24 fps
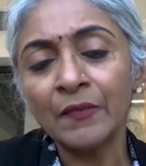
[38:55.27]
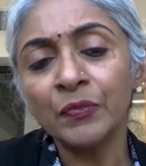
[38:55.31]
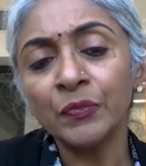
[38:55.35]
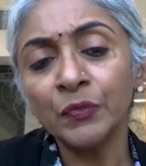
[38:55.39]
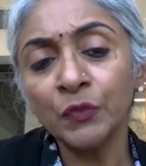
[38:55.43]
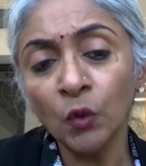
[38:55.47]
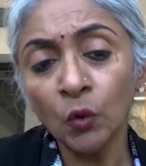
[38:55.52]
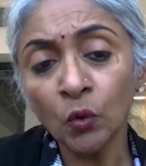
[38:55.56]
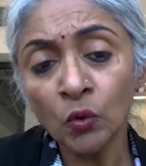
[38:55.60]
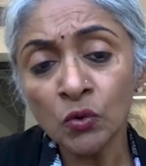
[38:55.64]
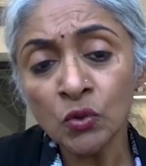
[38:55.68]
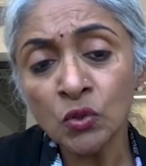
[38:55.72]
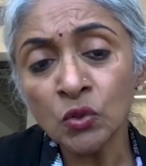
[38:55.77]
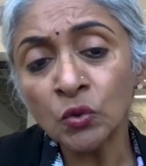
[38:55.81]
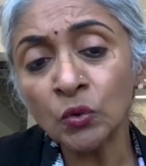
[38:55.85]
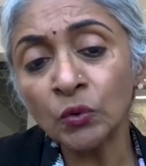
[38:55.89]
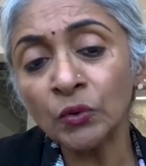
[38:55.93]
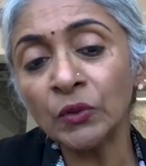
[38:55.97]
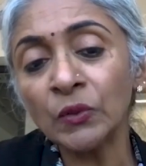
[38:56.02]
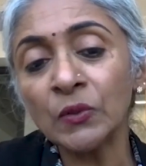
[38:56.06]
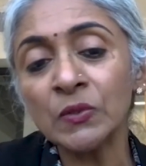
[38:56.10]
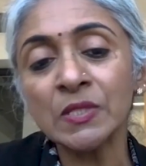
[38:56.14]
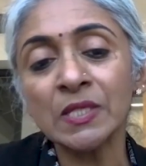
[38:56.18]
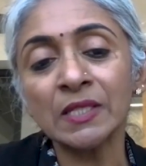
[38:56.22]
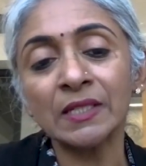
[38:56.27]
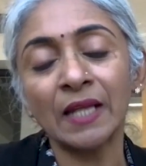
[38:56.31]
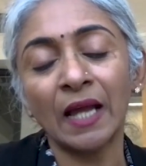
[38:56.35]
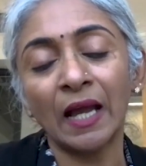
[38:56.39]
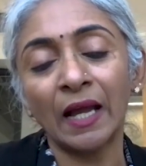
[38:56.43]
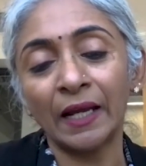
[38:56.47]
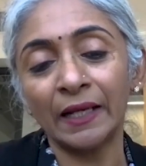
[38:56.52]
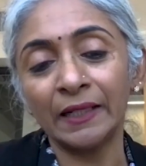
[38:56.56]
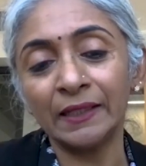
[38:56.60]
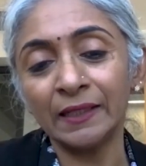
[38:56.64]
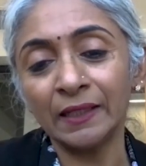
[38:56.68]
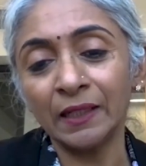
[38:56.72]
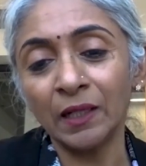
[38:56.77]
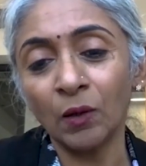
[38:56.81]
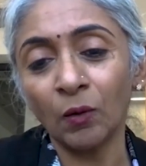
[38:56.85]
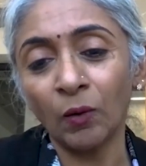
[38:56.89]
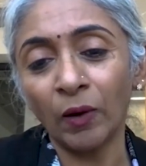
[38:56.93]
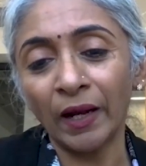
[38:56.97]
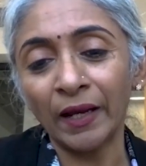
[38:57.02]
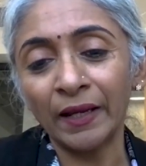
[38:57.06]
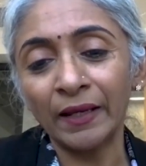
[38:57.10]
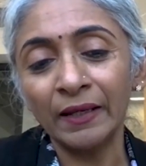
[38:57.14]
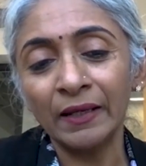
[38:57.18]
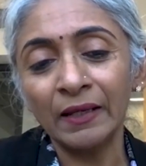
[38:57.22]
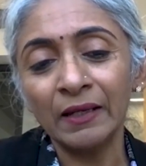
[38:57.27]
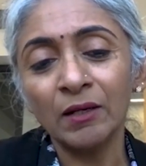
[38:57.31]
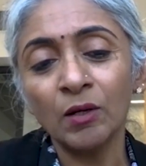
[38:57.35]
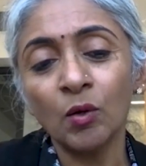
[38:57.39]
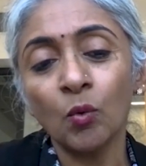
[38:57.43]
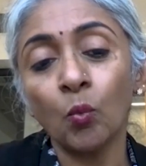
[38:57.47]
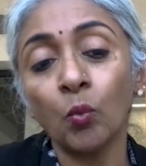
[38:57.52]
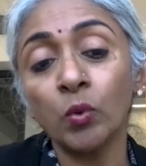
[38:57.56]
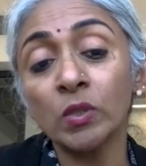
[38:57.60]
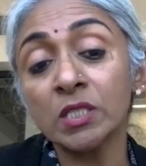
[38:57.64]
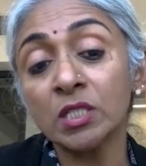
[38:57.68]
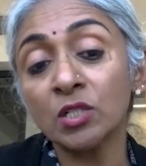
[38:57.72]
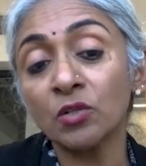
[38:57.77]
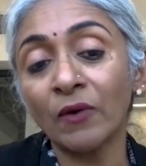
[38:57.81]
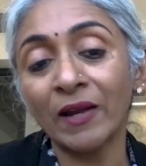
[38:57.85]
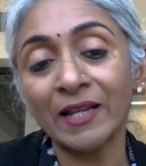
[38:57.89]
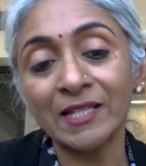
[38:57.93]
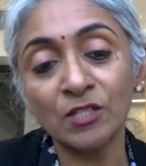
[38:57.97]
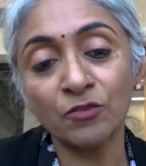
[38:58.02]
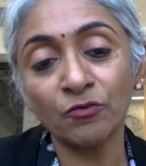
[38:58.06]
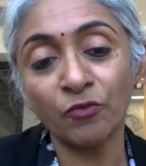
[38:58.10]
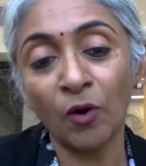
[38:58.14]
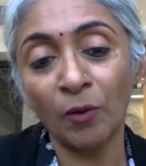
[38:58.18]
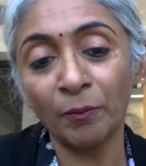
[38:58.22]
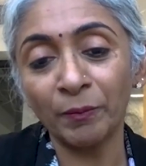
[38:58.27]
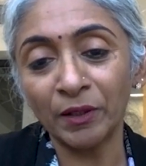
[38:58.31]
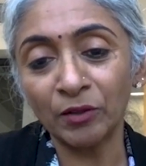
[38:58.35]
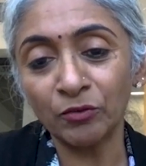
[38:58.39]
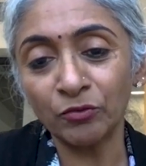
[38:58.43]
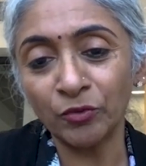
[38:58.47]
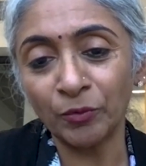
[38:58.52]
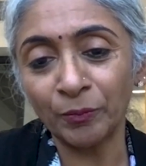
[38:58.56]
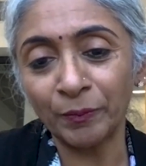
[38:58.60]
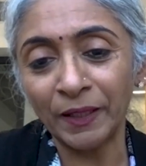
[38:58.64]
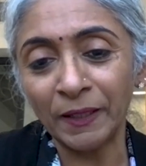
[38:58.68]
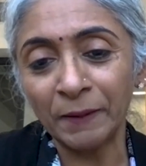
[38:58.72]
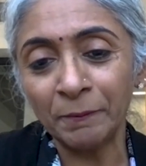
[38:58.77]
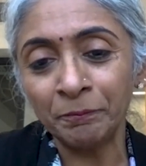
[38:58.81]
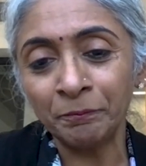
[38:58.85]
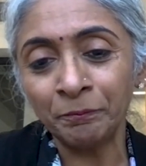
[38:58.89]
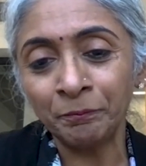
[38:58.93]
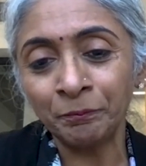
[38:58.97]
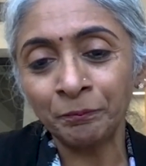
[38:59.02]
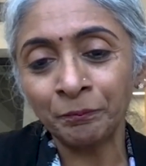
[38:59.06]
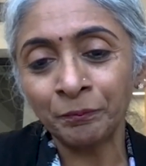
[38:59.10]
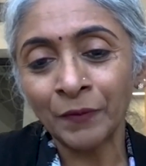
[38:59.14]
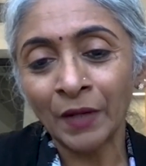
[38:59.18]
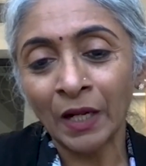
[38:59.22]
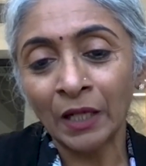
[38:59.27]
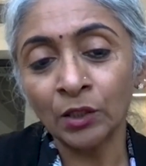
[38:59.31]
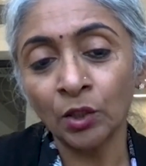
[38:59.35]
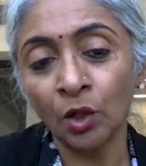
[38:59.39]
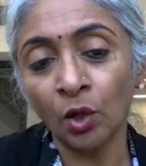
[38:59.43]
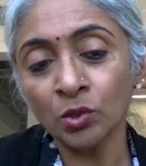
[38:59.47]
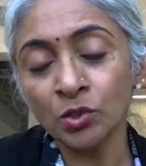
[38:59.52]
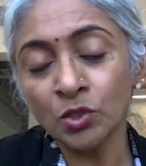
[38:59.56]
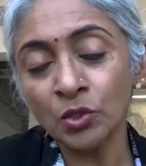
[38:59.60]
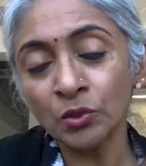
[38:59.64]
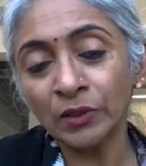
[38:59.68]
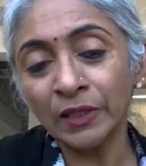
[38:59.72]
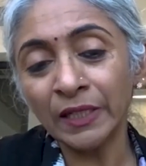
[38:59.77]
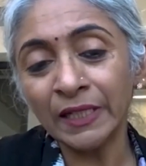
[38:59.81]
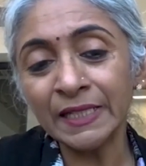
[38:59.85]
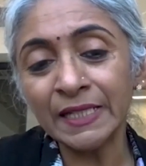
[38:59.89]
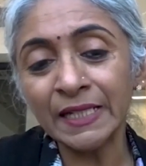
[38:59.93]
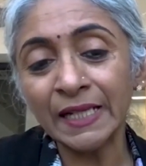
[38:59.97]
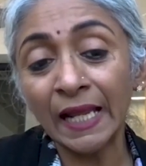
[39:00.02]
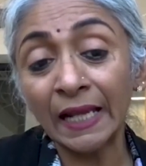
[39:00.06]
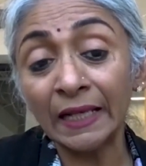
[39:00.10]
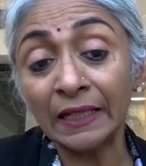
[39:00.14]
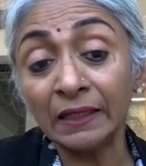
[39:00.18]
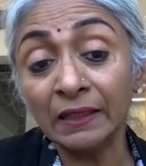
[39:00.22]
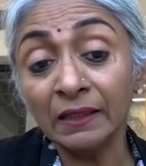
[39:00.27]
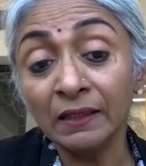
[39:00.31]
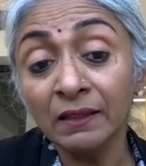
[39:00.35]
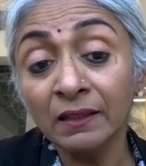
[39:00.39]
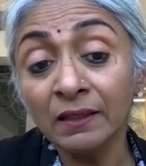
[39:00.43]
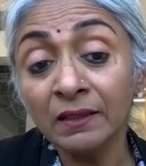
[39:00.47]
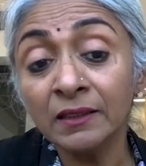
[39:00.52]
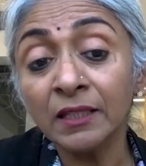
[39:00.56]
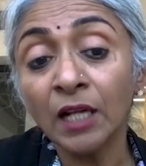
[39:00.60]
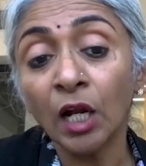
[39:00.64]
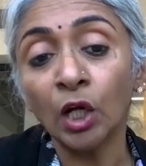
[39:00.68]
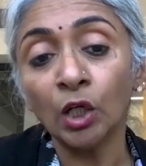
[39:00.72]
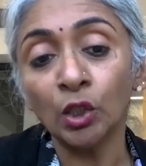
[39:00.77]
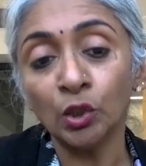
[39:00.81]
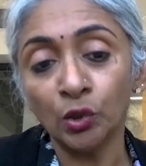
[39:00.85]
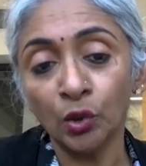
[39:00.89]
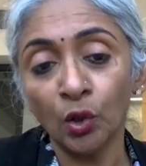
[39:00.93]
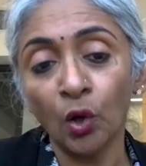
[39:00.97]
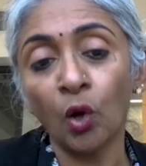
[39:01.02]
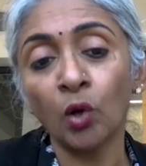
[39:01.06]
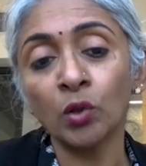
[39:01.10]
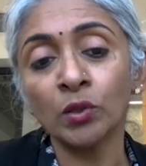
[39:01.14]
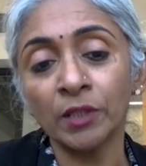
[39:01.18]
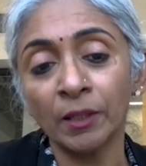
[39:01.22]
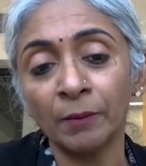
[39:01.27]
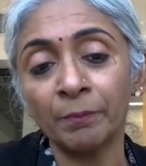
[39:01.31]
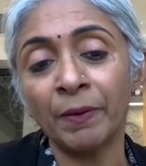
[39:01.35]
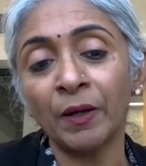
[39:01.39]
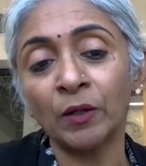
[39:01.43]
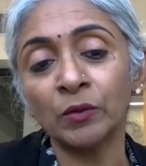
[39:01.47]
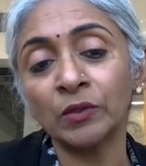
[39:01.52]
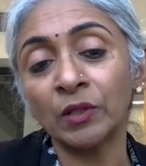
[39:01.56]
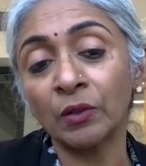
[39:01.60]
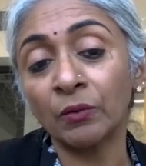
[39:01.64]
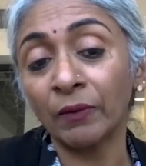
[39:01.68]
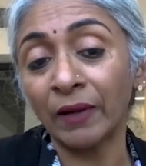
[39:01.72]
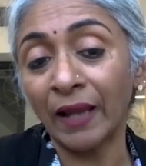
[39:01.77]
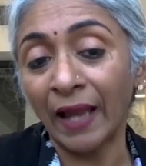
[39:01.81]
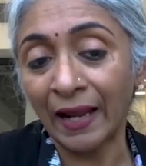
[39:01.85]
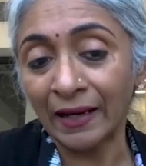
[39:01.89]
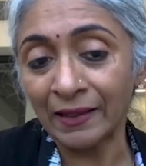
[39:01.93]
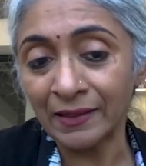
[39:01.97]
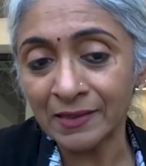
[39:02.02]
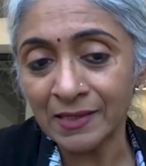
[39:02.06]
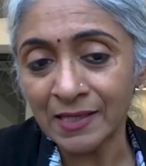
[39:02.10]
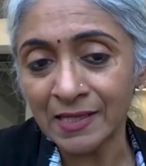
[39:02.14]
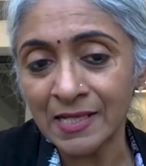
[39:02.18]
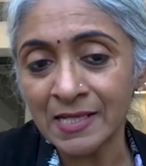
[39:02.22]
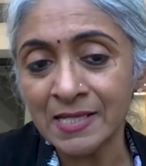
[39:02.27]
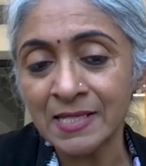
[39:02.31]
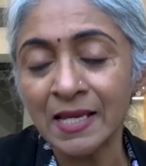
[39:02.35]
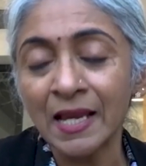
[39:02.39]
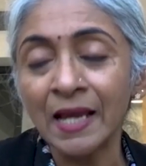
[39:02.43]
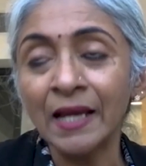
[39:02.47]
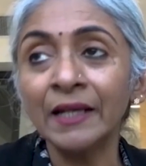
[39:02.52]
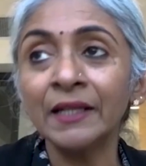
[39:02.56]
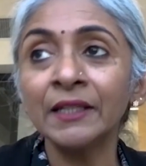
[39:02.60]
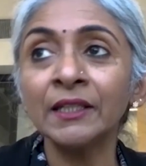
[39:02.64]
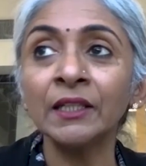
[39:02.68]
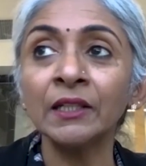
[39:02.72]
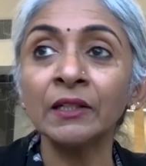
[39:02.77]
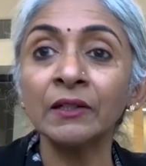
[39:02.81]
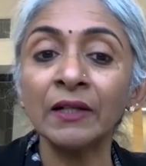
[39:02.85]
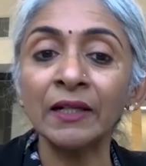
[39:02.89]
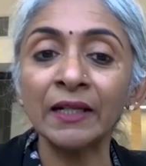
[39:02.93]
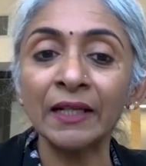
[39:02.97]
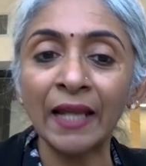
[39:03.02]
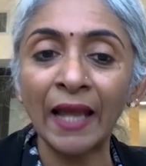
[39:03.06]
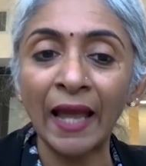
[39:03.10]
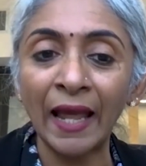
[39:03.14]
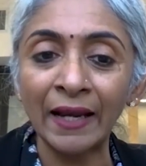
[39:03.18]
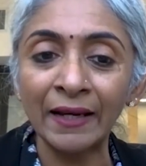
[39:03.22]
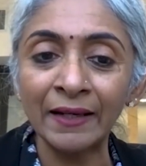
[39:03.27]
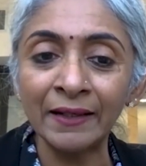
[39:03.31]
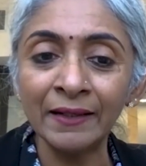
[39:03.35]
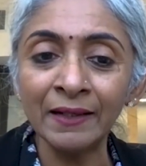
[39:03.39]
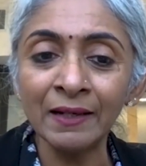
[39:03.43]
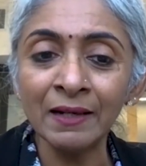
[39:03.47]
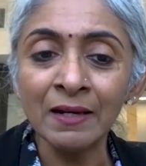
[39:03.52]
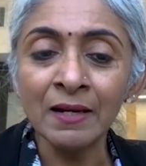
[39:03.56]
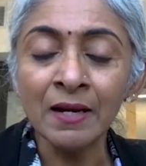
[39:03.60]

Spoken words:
Those 2 years in Haida Gwaii was transforming for me. Not only did I learn a lot about the realities here in Canada,